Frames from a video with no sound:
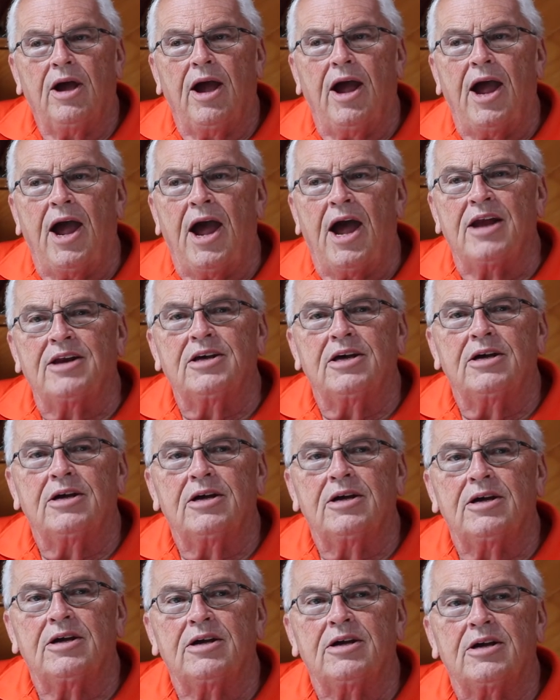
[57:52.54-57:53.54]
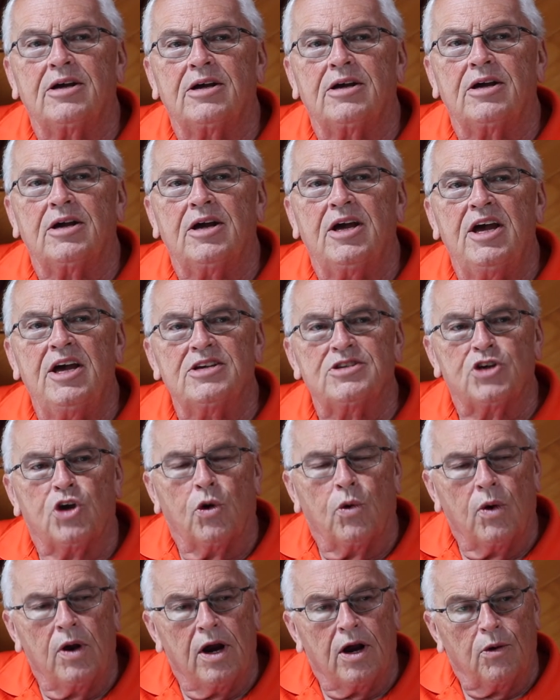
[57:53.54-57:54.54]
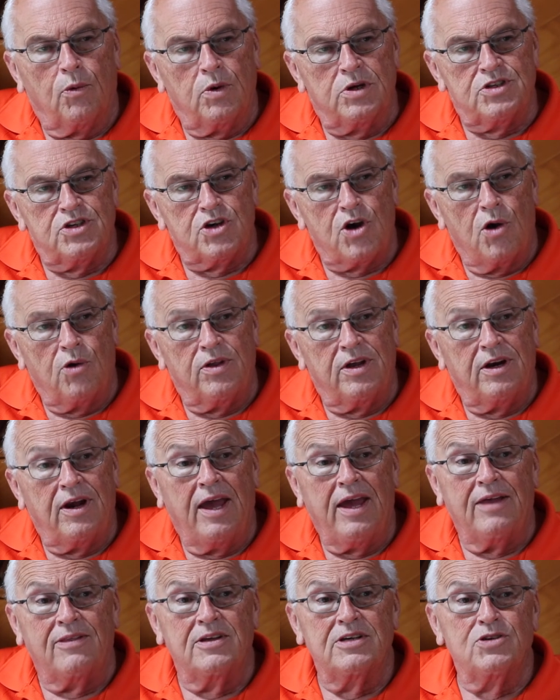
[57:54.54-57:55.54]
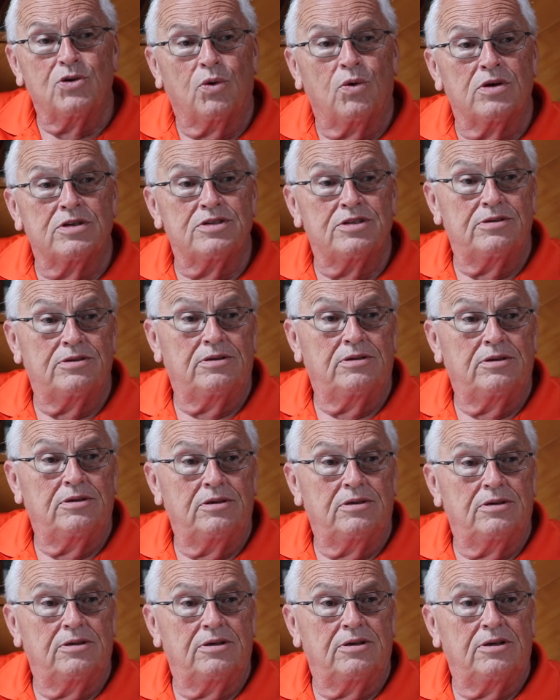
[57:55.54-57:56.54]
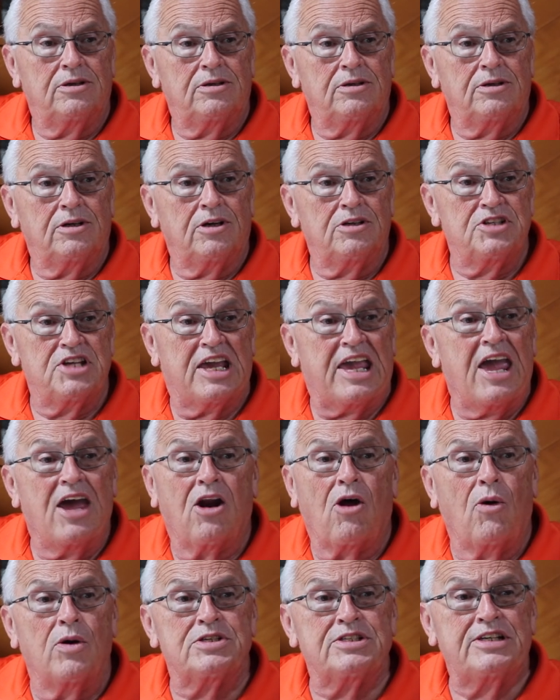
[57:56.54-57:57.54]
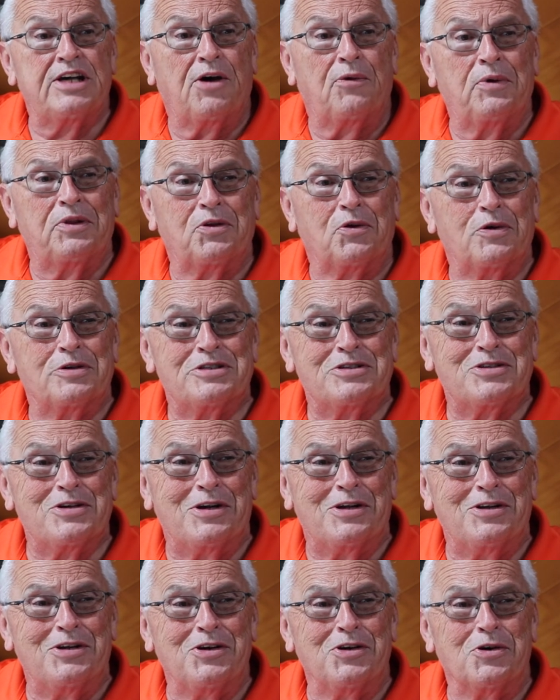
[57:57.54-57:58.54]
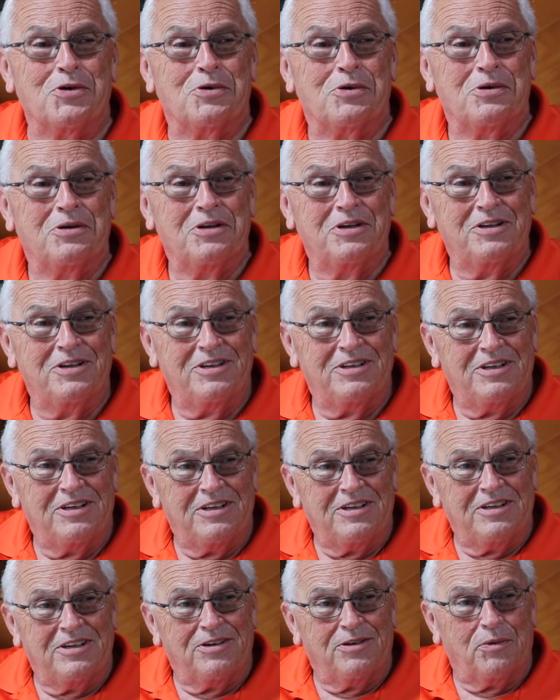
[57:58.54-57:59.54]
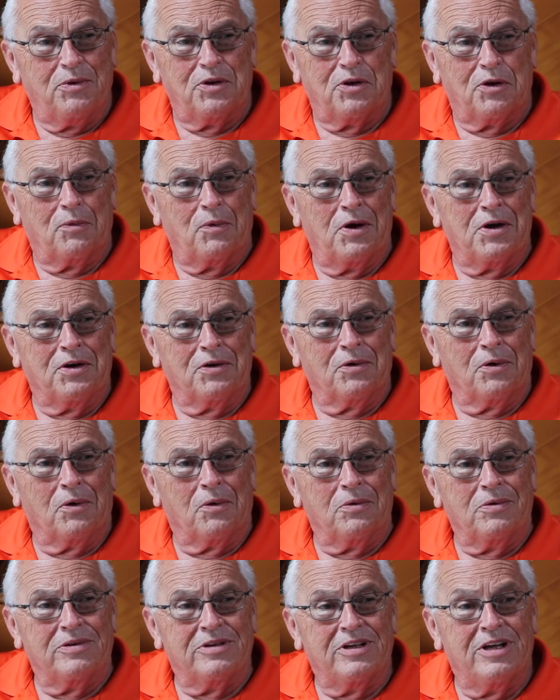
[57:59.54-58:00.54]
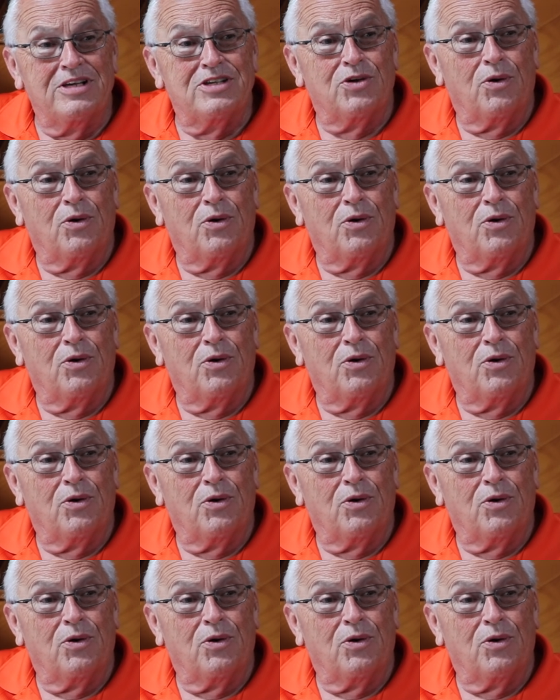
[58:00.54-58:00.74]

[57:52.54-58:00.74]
And his career would show that, hey, this horse, because they can't always tell what the horse is going to do when they're 1-year-old. This